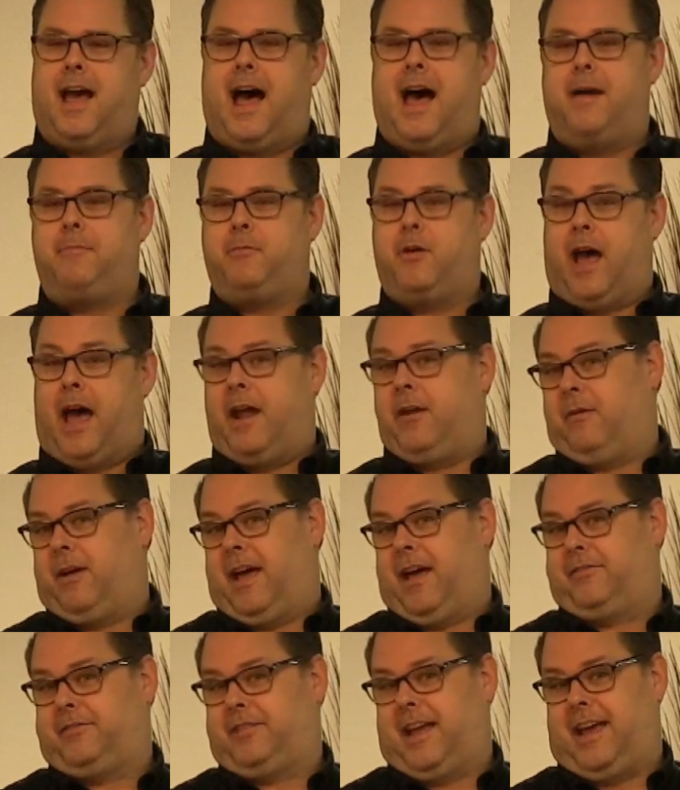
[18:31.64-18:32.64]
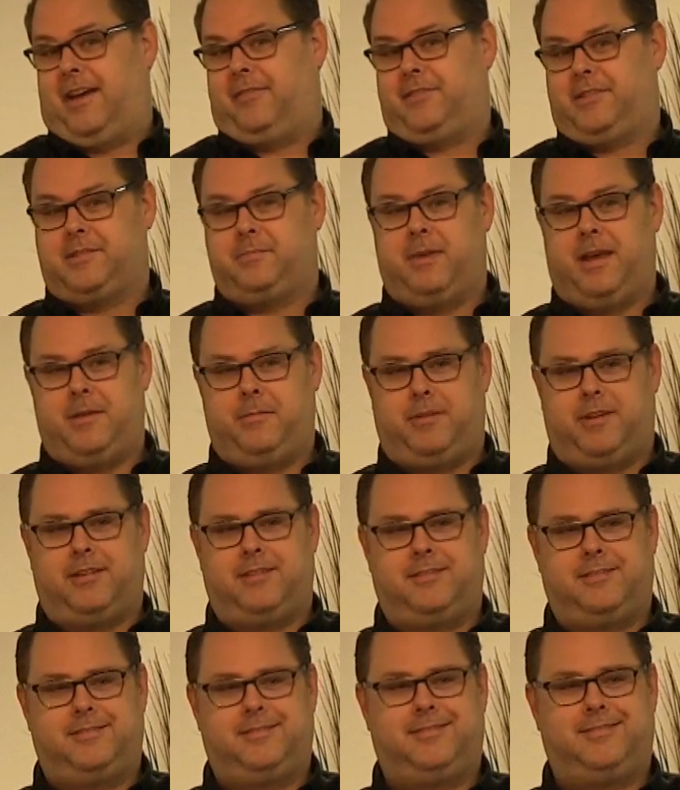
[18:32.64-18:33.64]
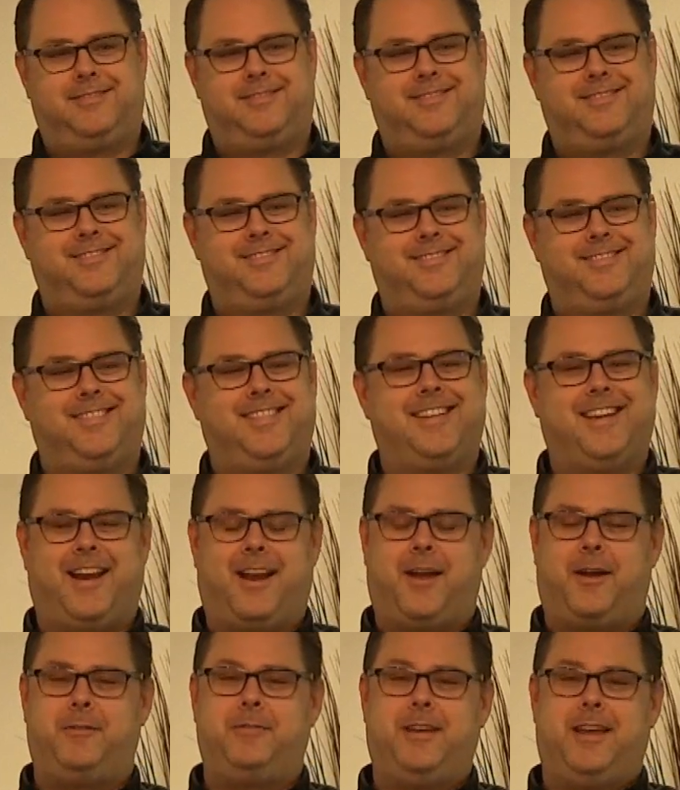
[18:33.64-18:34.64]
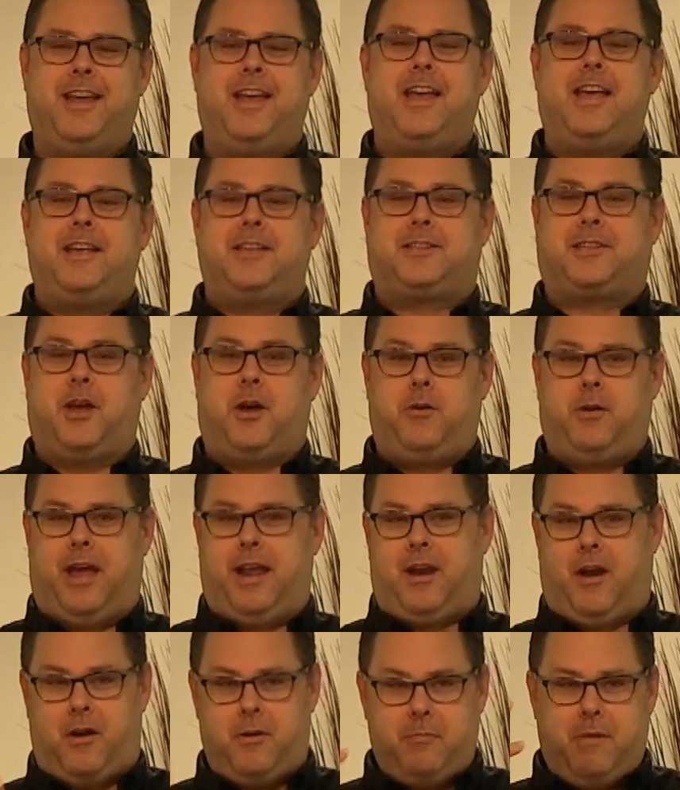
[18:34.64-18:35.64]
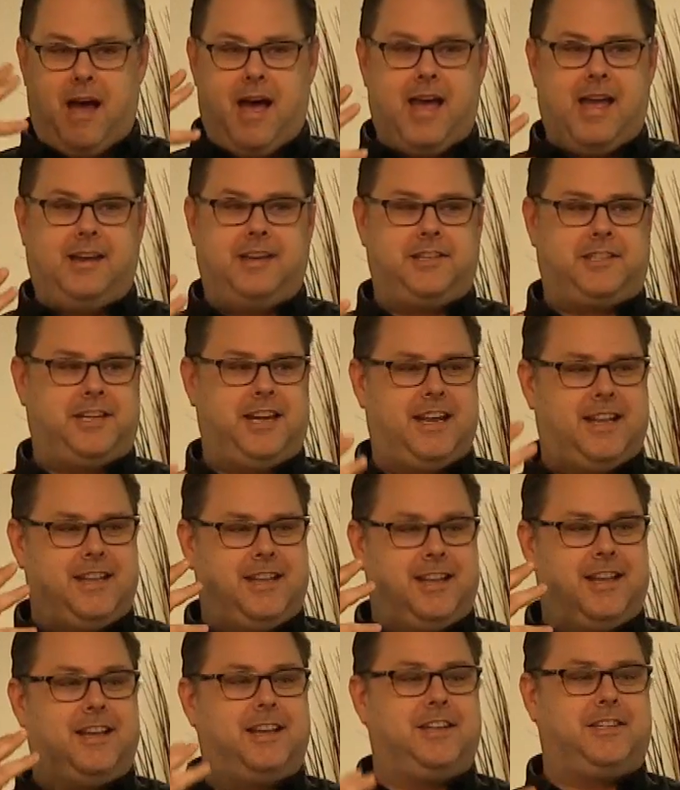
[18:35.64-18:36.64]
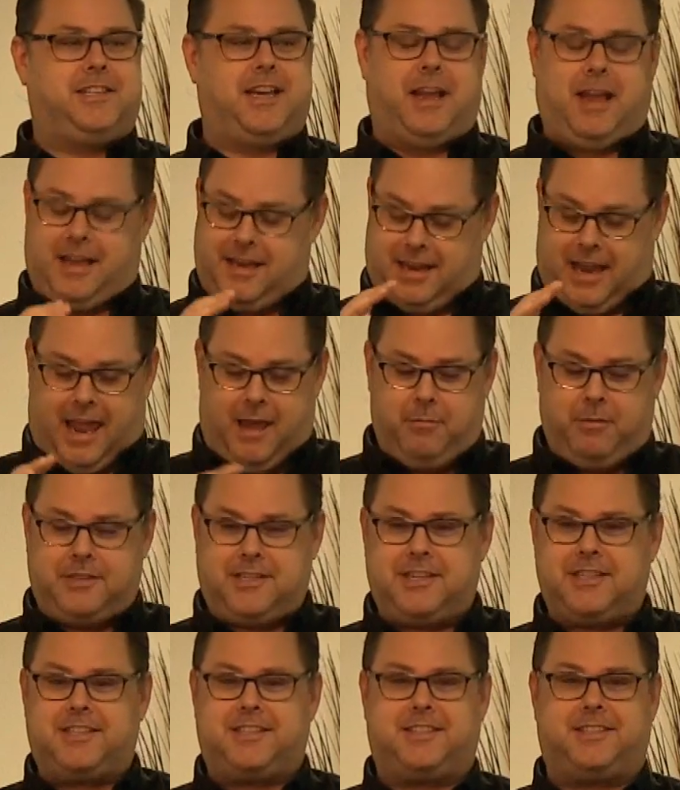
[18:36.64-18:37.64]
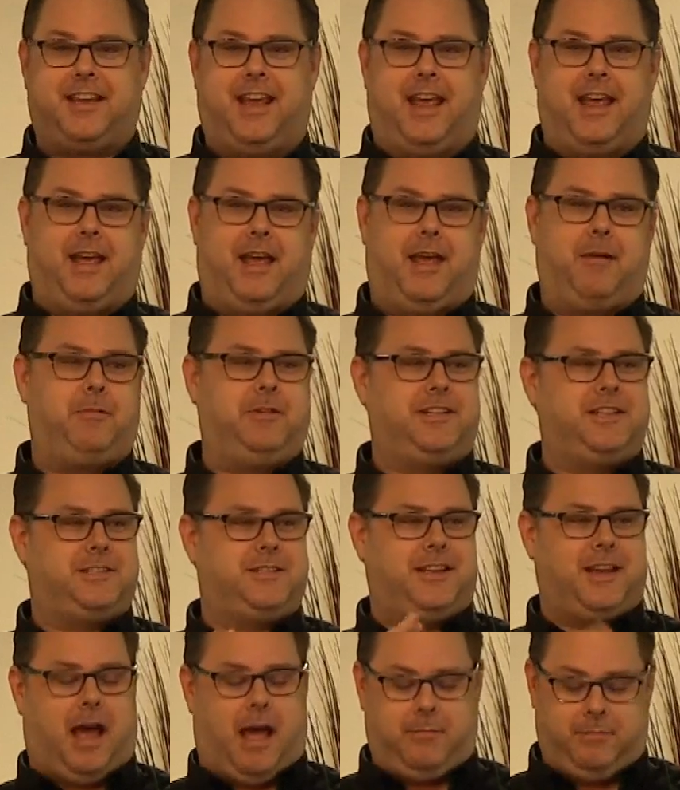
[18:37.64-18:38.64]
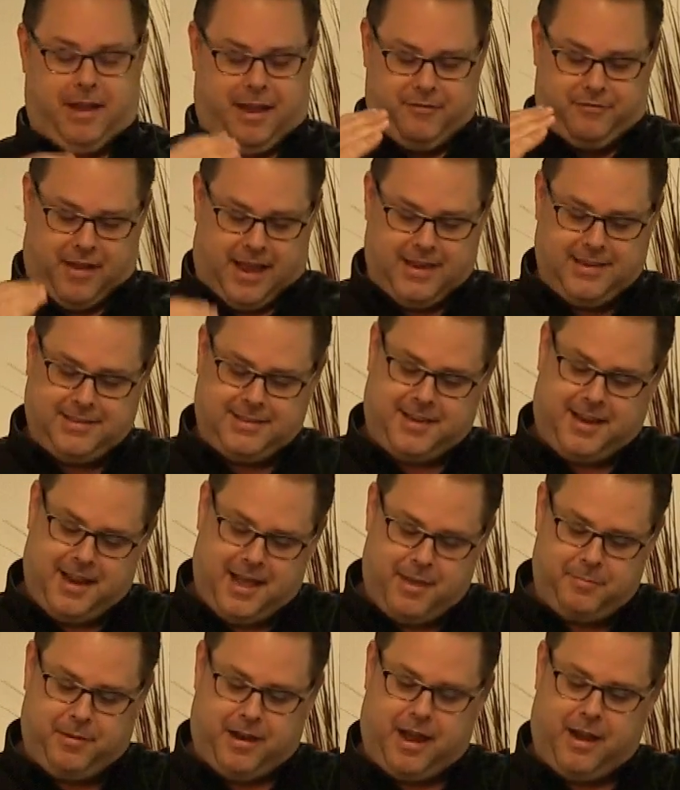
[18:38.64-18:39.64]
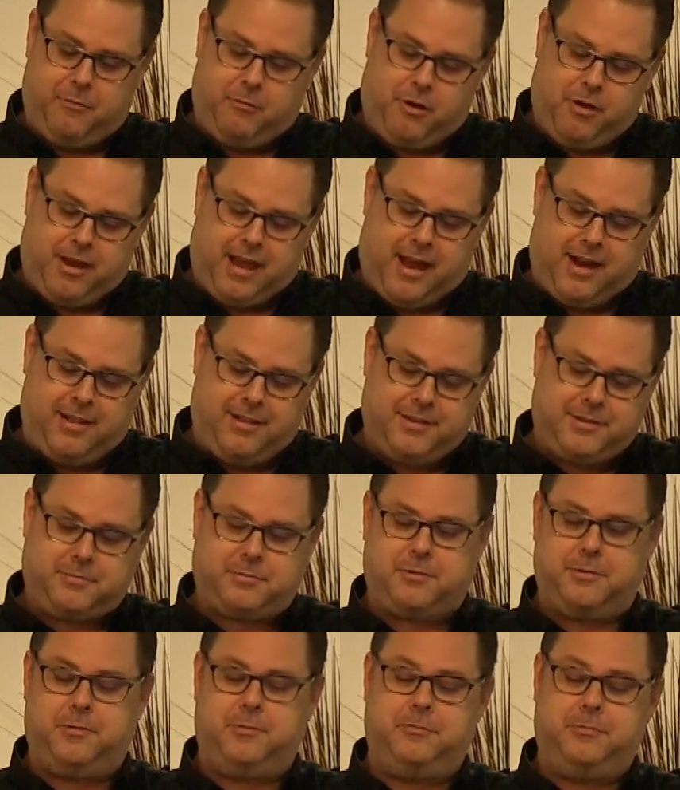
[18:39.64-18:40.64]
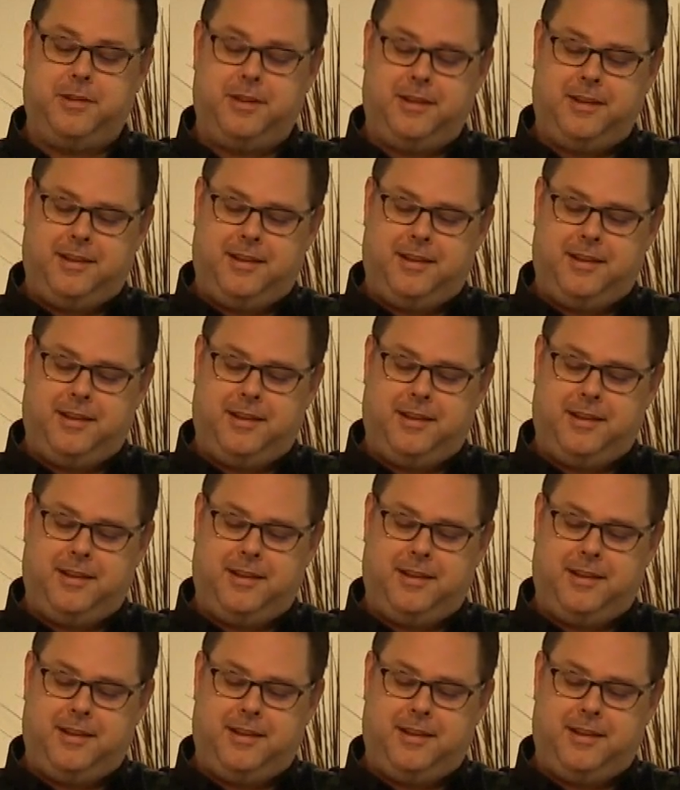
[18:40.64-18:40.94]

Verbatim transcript: I'm, I don't have to have this baby. You know, so in her mind, she had she it would just it would just I, if I just get up and I walk out of this room,